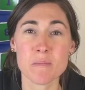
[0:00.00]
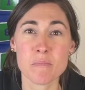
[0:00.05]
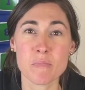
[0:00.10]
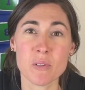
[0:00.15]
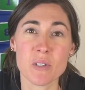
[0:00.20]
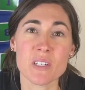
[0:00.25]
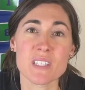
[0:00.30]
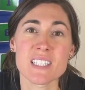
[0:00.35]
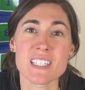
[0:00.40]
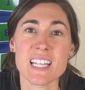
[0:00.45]

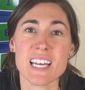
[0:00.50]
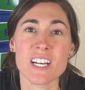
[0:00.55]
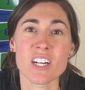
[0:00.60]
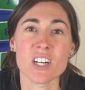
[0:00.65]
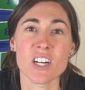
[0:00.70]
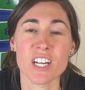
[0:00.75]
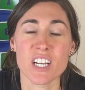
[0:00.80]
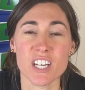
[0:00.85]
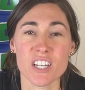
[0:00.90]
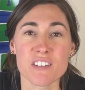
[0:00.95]
books that are
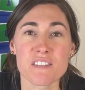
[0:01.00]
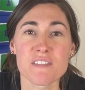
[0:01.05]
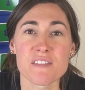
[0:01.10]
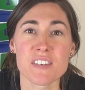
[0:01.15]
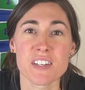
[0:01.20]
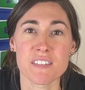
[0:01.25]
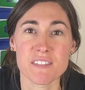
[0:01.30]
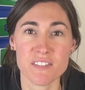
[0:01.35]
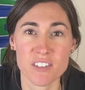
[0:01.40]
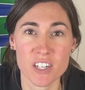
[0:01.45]
a good
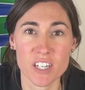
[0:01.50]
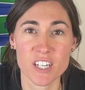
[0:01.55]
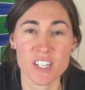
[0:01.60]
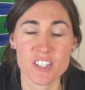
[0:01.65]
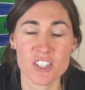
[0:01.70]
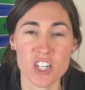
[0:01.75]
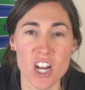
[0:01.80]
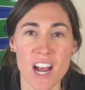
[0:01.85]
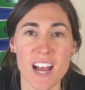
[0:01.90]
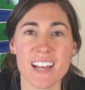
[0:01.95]
fit for your
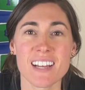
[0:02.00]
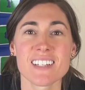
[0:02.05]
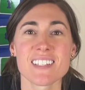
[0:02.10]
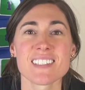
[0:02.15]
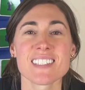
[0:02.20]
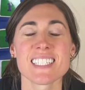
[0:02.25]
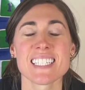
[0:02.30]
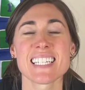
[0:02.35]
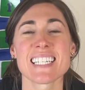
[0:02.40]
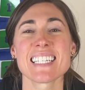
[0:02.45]

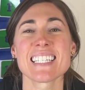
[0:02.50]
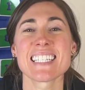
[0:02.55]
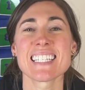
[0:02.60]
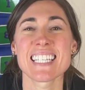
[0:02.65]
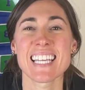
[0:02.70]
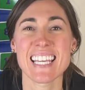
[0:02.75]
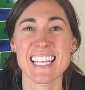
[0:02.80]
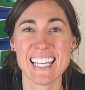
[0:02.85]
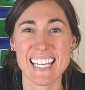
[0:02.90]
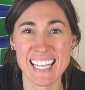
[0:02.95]
child is
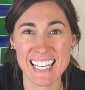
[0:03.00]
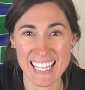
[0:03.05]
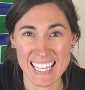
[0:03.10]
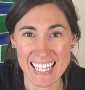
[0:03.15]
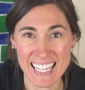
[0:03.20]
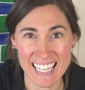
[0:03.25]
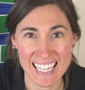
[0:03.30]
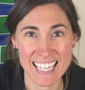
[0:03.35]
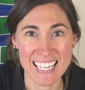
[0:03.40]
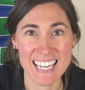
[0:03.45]

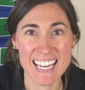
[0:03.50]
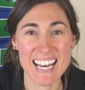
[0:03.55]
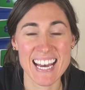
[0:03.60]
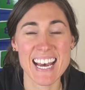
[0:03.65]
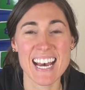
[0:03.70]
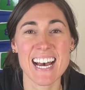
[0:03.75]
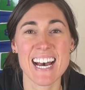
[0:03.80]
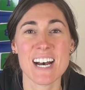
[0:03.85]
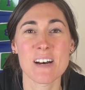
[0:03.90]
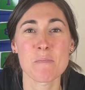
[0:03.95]
key.
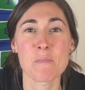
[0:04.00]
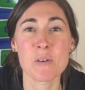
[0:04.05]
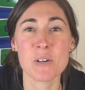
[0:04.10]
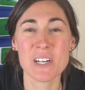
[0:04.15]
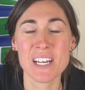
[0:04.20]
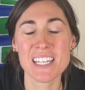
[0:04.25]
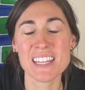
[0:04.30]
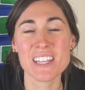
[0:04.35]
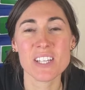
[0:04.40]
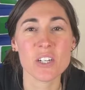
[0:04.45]
A book
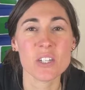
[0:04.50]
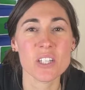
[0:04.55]
at their